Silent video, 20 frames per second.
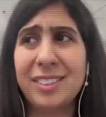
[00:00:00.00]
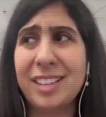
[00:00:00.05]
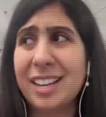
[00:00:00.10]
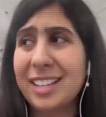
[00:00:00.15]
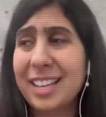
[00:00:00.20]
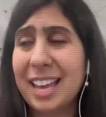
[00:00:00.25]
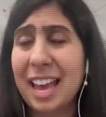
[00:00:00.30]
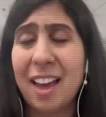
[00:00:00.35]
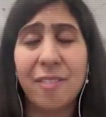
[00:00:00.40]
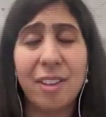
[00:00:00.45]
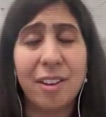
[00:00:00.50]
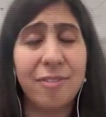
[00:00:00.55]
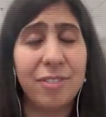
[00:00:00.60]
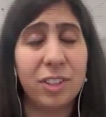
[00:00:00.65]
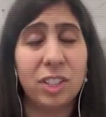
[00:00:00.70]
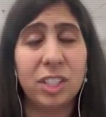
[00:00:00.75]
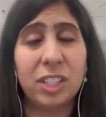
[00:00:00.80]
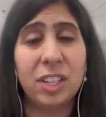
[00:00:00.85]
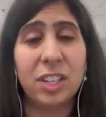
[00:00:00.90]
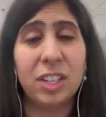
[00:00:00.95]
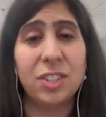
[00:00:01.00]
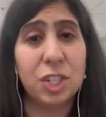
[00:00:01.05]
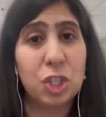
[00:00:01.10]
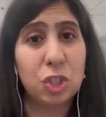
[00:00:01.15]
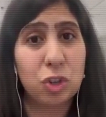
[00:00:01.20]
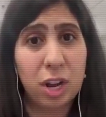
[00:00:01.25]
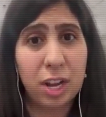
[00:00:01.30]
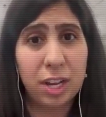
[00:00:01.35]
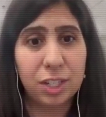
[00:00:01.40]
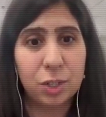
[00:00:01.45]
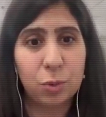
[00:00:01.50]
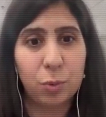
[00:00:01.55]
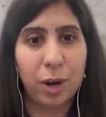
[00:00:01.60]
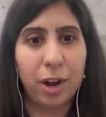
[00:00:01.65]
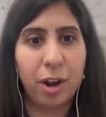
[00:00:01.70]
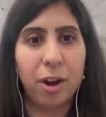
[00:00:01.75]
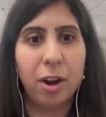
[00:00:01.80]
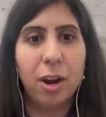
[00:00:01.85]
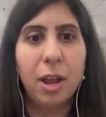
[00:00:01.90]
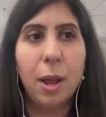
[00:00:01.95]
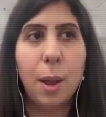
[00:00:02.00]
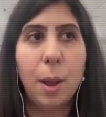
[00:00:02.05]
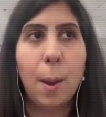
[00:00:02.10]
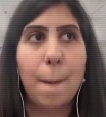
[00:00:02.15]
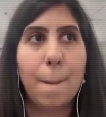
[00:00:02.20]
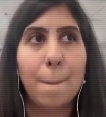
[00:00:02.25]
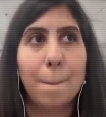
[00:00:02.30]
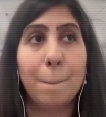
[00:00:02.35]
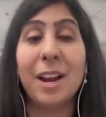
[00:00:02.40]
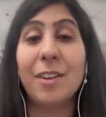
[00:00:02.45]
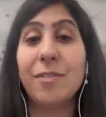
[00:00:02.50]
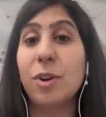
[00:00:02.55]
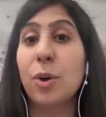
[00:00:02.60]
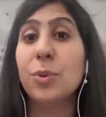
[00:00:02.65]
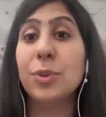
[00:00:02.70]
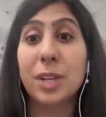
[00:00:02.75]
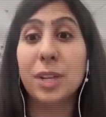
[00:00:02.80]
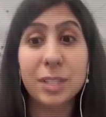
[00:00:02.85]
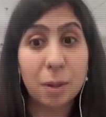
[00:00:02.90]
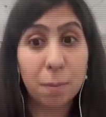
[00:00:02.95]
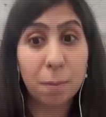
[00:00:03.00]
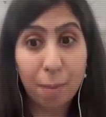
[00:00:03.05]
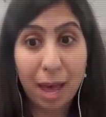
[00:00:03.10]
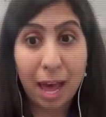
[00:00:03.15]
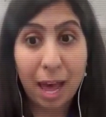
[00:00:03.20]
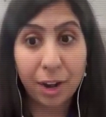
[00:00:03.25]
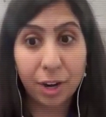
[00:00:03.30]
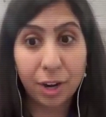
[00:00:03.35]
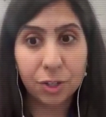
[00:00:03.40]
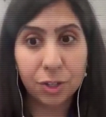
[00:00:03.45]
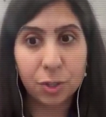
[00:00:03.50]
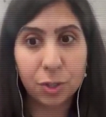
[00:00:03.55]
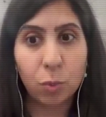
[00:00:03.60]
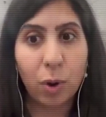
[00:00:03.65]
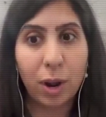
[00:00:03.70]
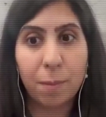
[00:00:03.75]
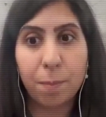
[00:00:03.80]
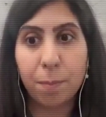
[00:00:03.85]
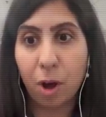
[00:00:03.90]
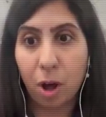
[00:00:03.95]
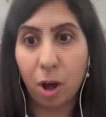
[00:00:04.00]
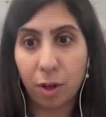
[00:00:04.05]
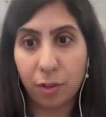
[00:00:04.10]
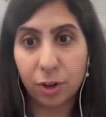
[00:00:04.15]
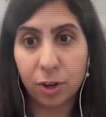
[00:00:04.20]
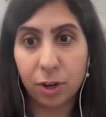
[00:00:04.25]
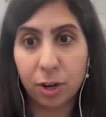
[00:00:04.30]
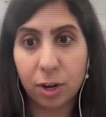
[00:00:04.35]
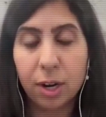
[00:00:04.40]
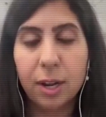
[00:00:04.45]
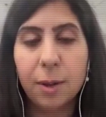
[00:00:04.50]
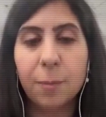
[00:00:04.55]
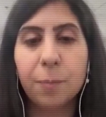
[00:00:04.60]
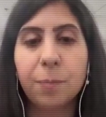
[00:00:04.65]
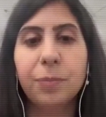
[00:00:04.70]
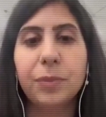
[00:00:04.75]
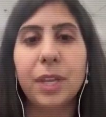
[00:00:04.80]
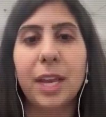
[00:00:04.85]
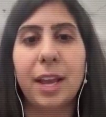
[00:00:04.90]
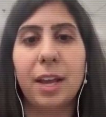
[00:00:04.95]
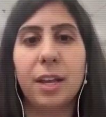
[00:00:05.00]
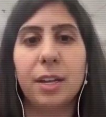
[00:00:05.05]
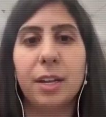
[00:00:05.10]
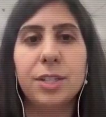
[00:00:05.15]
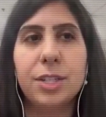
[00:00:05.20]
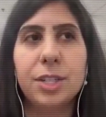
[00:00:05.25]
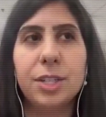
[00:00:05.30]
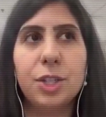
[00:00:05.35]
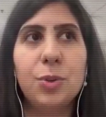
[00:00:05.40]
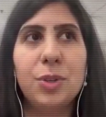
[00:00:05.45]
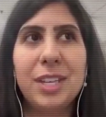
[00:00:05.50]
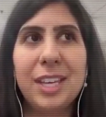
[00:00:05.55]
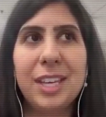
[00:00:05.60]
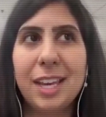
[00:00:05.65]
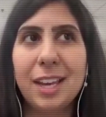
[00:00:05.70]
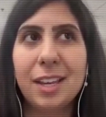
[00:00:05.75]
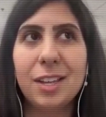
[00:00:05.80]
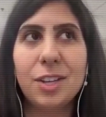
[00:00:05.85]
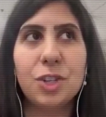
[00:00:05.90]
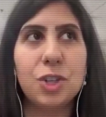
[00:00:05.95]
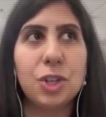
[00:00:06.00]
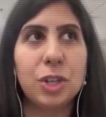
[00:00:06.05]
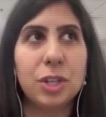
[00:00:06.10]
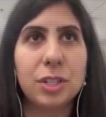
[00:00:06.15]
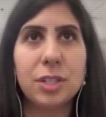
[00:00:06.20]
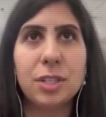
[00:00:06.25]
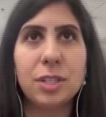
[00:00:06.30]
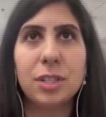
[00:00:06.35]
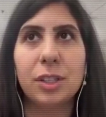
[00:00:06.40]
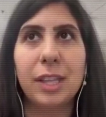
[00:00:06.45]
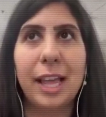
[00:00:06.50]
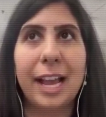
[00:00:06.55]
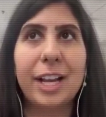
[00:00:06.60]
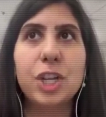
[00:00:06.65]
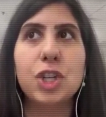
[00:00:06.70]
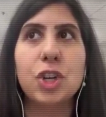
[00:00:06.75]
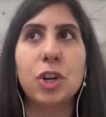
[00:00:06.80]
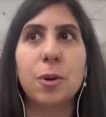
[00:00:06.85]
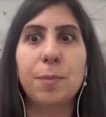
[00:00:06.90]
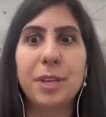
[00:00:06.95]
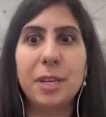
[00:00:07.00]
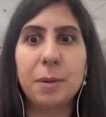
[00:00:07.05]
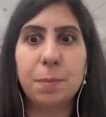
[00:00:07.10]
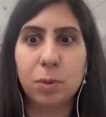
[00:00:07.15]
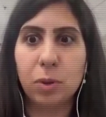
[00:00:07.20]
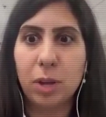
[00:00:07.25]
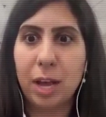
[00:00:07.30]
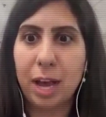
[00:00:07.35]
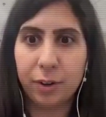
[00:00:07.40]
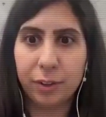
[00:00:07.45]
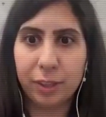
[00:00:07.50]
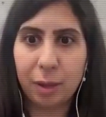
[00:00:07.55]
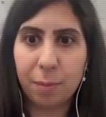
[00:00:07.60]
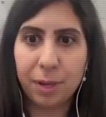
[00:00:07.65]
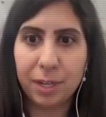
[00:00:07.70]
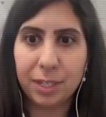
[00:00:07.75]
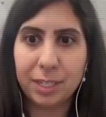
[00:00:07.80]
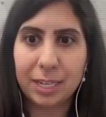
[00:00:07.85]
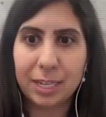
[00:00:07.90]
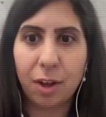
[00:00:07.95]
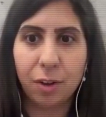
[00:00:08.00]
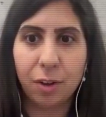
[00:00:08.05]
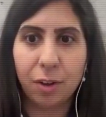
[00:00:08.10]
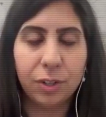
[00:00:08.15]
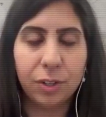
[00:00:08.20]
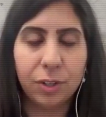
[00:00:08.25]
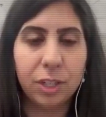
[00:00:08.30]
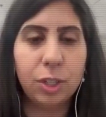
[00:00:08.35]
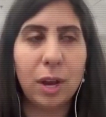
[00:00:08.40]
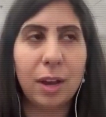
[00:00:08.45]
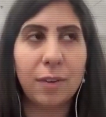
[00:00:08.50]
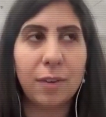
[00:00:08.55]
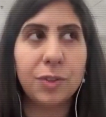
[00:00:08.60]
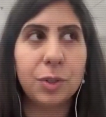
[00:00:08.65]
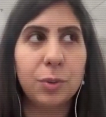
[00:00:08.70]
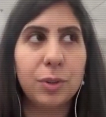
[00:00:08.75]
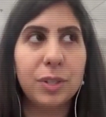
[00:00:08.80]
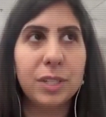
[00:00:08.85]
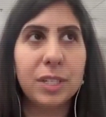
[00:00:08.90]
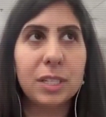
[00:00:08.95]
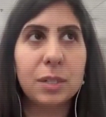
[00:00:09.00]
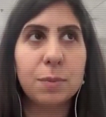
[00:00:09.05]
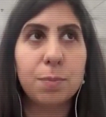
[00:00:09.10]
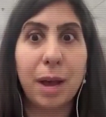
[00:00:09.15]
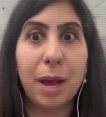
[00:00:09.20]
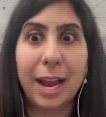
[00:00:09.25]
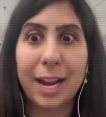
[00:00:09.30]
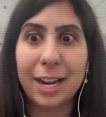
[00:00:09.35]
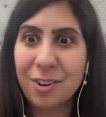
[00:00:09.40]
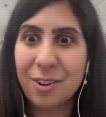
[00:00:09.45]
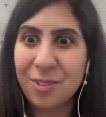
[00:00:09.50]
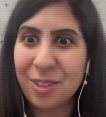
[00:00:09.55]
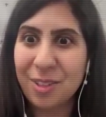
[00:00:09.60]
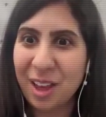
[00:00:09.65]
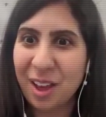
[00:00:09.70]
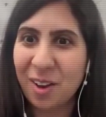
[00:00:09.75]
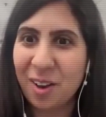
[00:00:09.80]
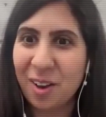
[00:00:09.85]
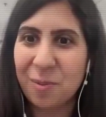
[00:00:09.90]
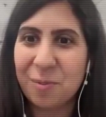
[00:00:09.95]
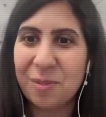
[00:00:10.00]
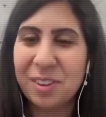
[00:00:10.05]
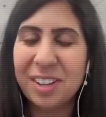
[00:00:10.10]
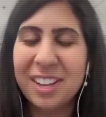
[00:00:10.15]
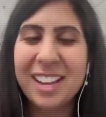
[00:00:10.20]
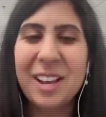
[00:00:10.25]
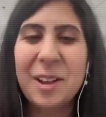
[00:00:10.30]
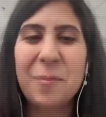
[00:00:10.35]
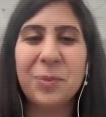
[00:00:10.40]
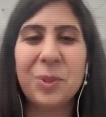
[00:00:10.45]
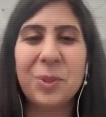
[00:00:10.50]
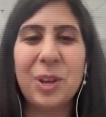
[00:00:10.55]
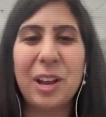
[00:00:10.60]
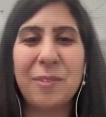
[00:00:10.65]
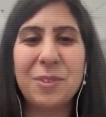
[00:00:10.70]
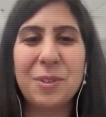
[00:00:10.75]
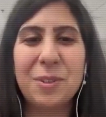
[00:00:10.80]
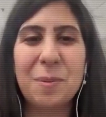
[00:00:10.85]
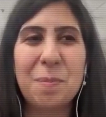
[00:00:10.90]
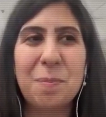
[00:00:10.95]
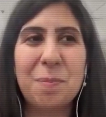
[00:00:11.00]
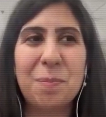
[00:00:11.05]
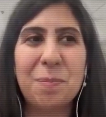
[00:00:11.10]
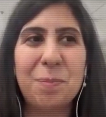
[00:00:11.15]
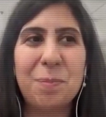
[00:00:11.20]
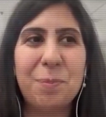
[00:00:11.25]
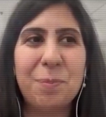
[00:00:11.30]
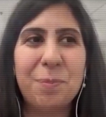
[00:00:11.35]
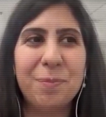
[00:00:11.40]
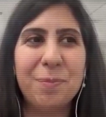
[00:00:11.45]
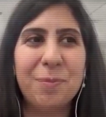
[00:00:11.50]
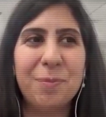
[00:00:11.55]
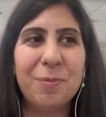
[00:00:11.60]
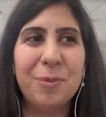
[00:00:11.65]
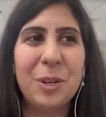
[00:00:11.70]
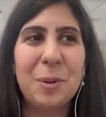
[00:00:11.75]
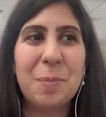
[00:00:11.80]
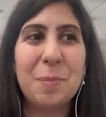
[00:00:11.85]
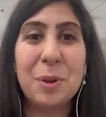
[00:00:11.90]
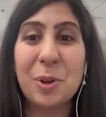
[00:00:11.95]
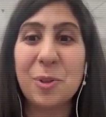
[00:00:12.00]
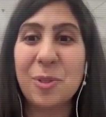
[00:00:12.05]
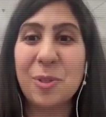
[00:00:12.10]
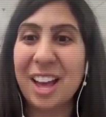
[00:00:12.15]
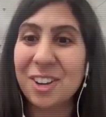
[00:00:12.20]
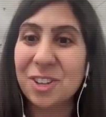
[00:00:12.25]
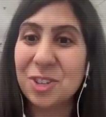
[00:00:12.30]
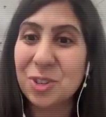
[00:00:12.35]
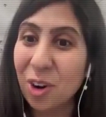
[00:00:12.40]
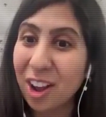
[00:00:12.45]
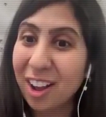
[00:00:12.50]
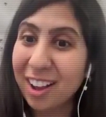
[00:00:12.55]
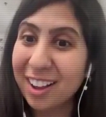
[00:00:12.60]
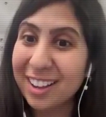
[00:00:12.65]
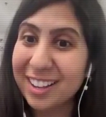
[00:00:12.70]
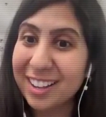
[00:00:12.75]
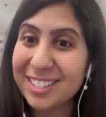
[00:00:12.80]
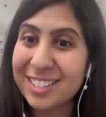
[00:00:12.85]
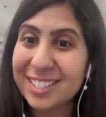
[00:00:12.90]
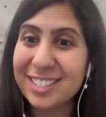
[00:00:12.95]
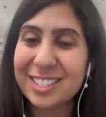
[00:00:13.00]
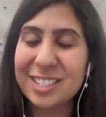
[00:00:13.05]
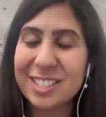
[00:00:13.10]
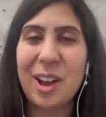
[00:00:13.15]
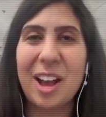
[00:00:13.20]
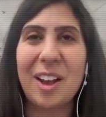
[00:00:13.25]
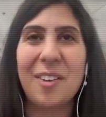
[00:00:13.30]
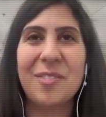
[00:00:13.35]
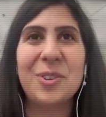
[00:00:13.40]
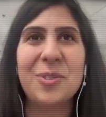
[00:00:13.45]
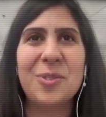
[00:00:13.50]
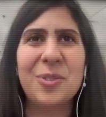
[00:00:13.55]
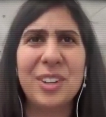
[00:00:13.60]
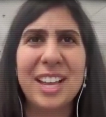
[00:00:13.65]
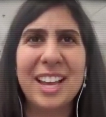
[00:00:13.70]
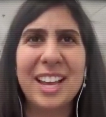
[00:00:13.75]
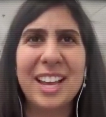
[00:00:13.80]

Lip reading: again that feeling of distrust where my vote doesn't matter, so why bother? And you can't just lecture people out of that mentality. You have to inspire them. You have to rebuild that trust. You have to